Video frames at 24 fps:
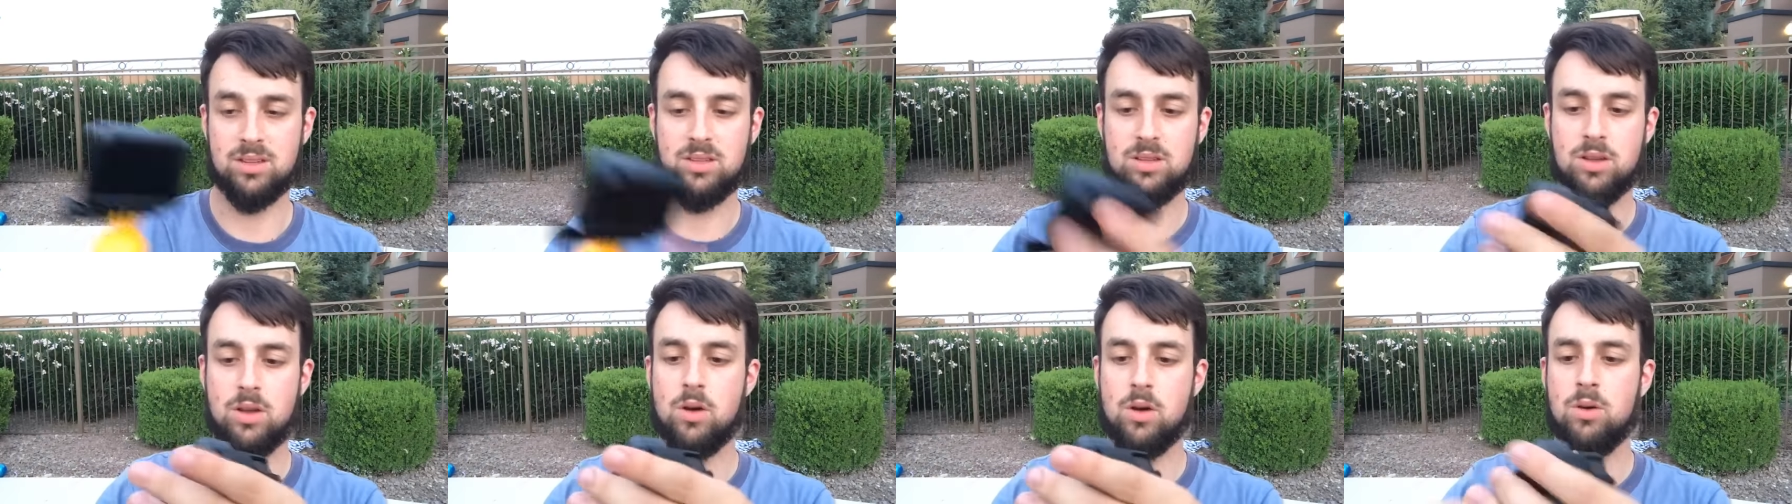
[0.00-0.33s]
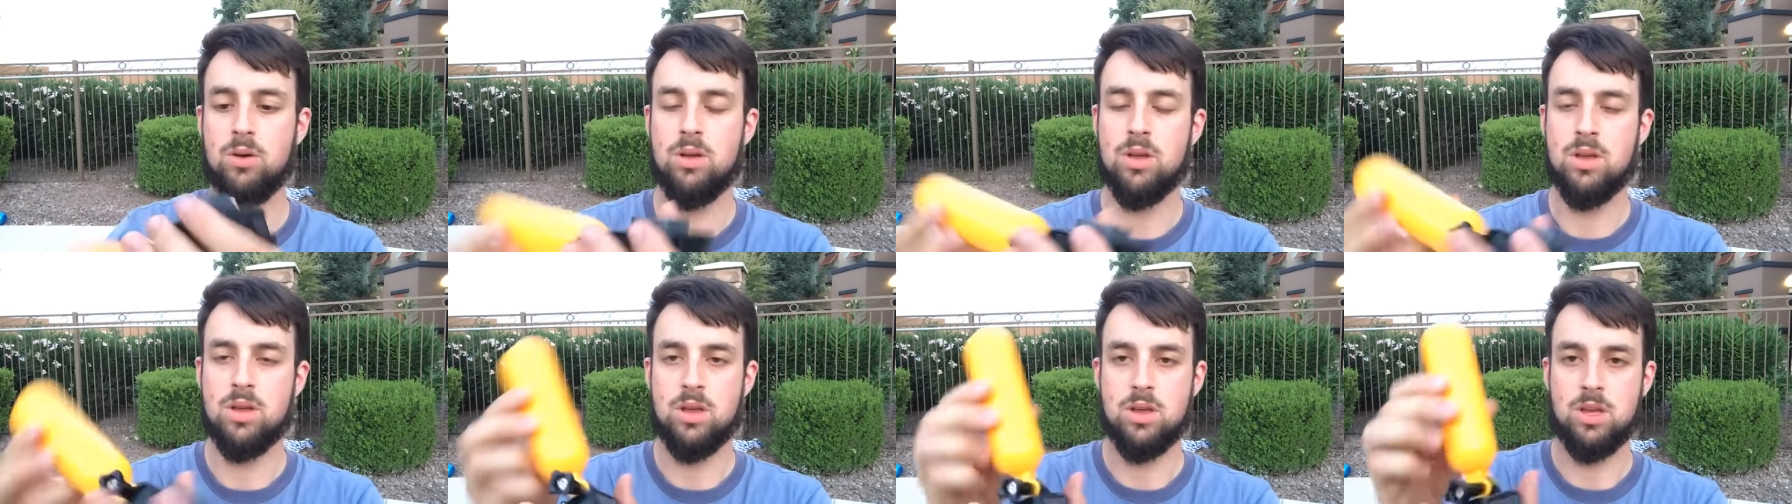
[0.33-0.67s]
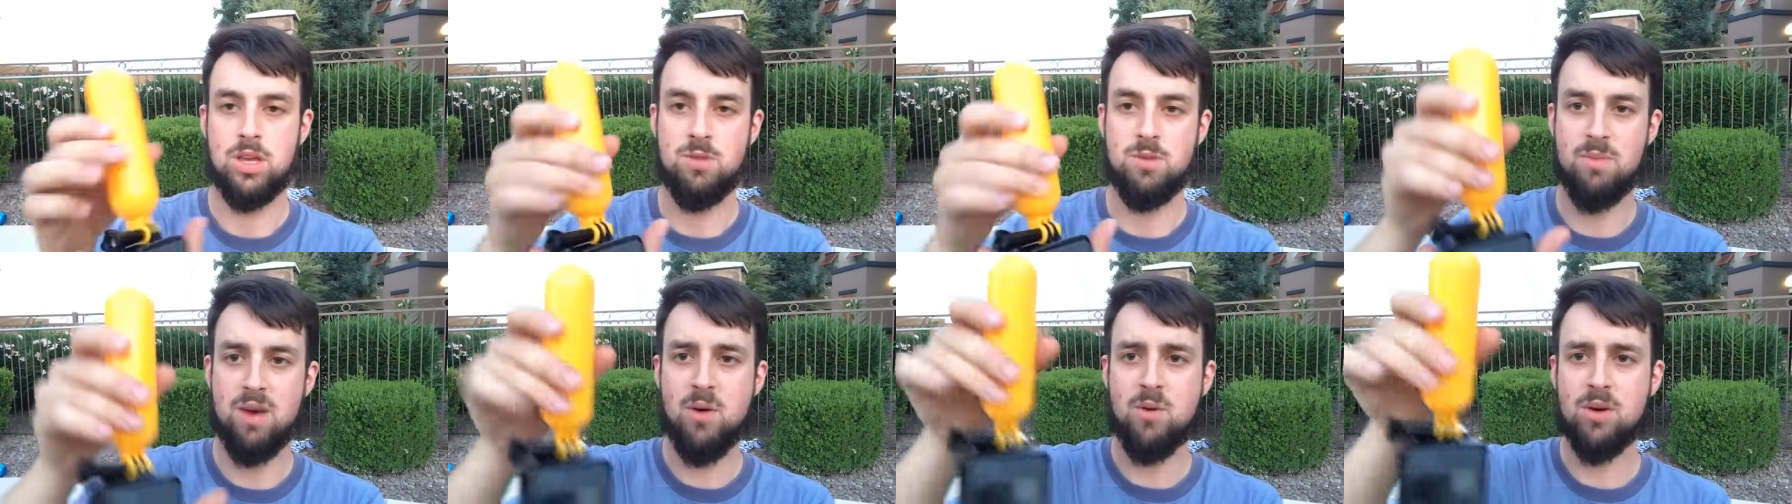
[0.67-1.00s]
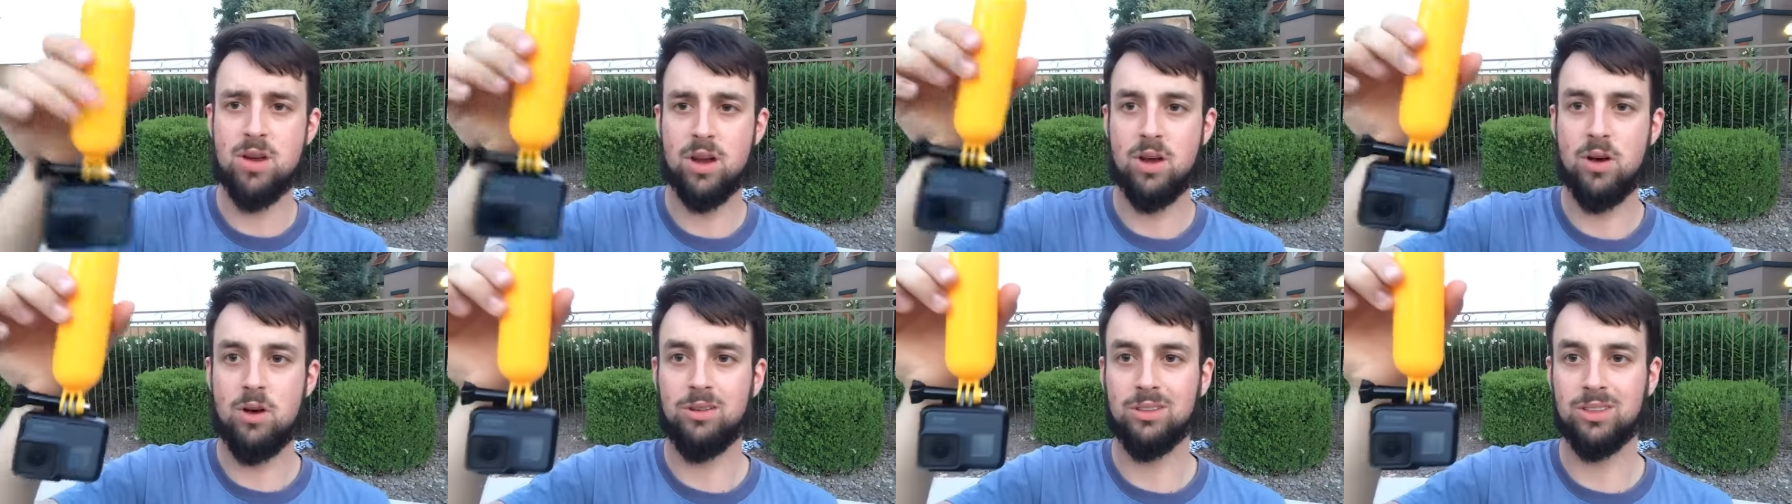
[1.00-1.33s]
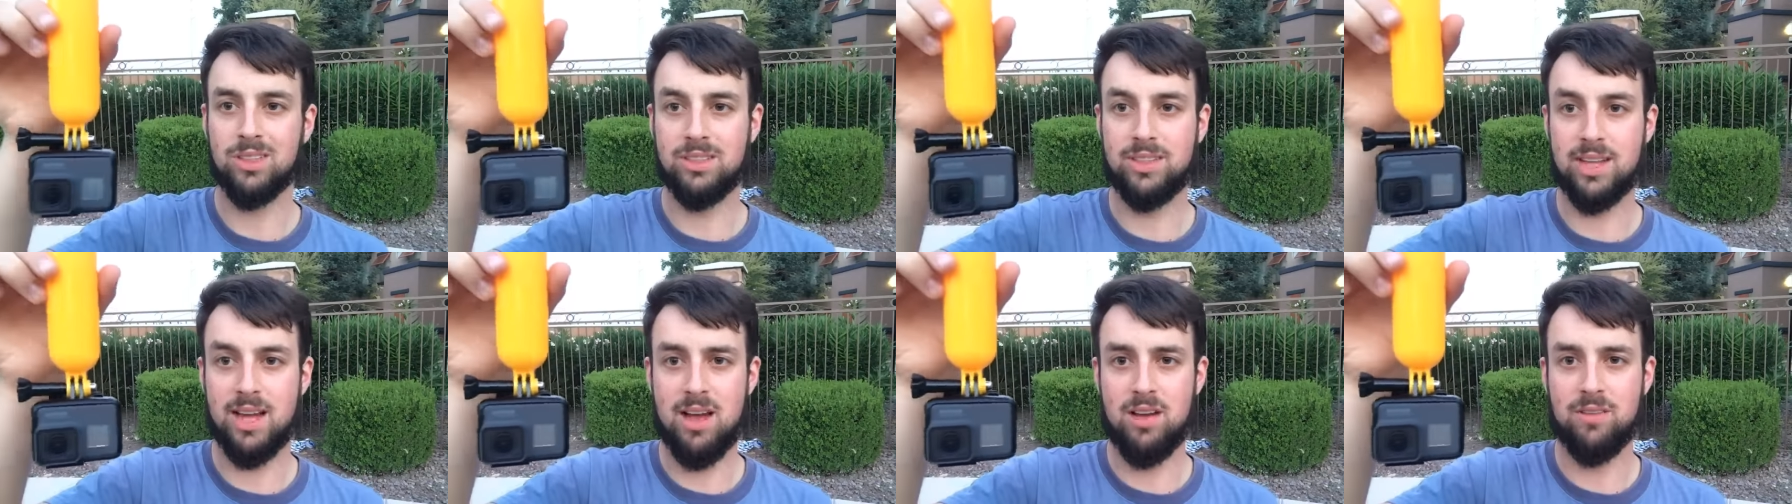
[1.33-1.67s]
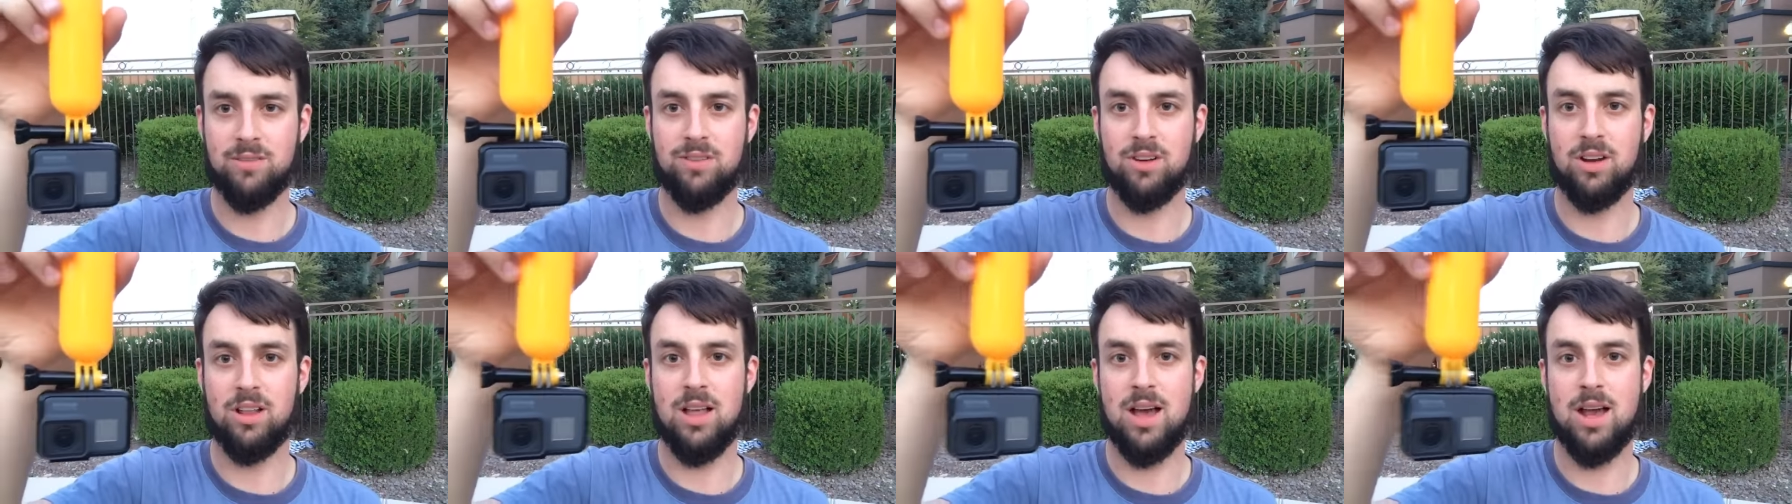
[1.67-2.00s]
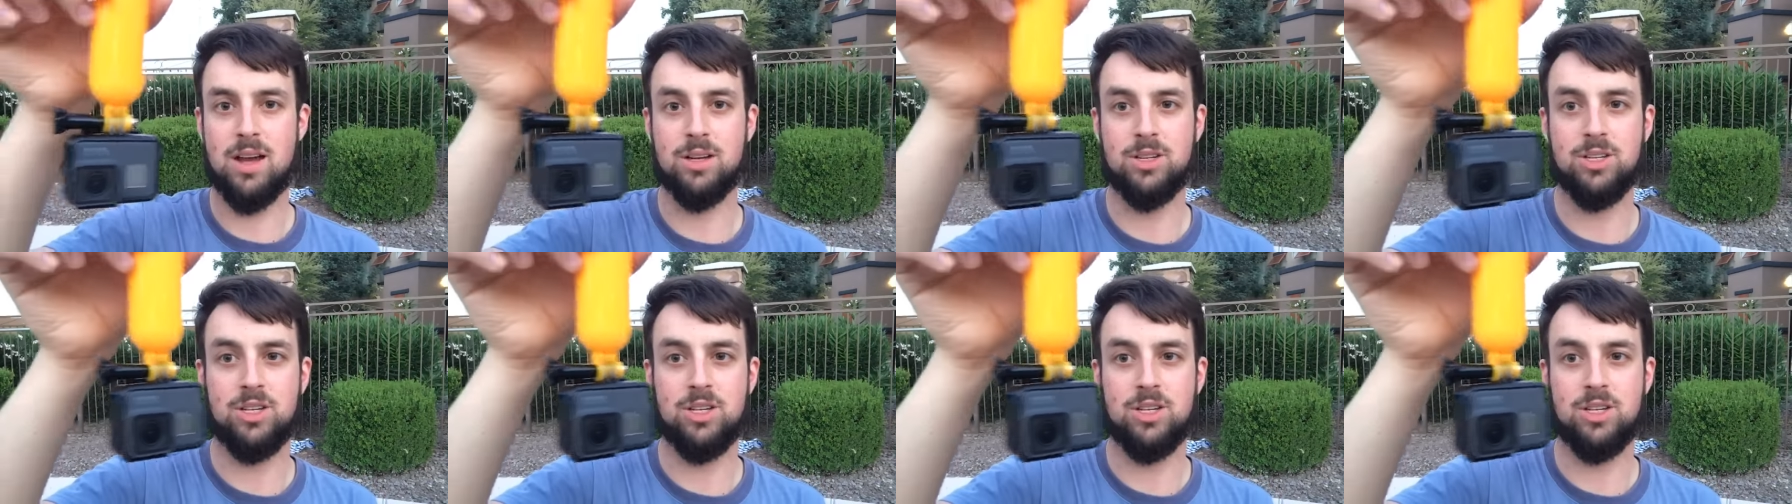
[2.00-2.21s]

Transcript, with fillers: So you might want to hold it down for a lot of